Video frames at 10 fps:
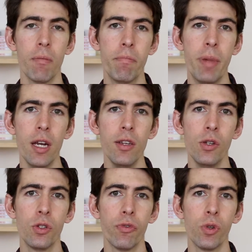better
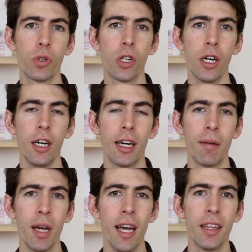use of your
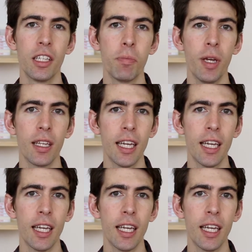time than spending